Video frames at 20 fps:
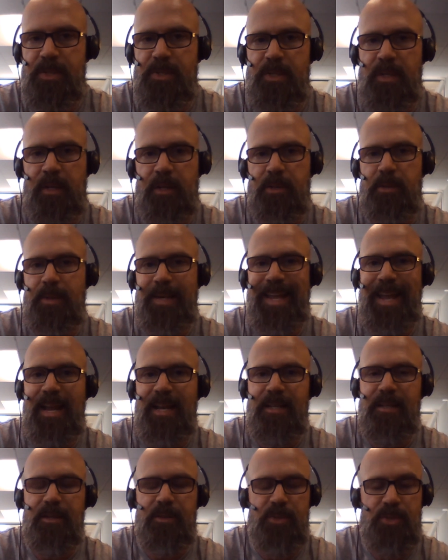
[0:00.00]
as
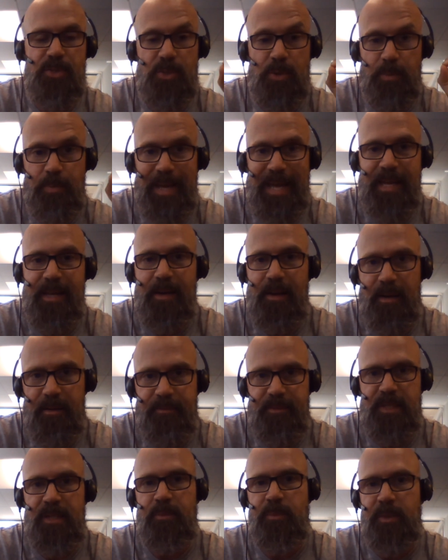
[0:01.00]
180 years to pay
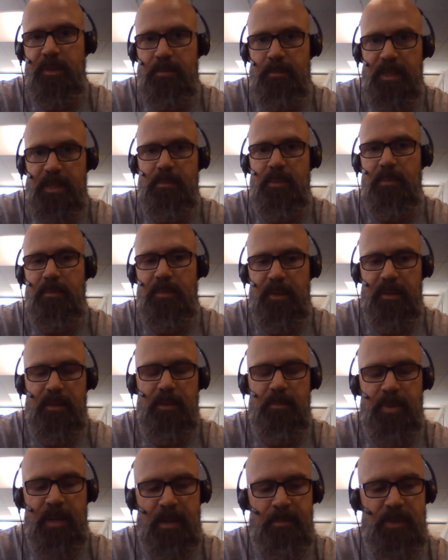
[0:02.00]
off debt with minimum
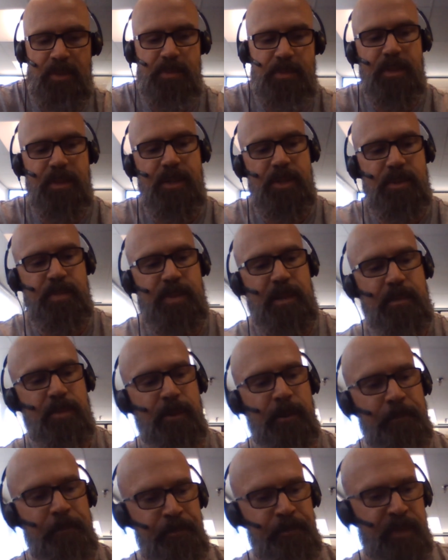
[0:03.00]
monthly payments, because people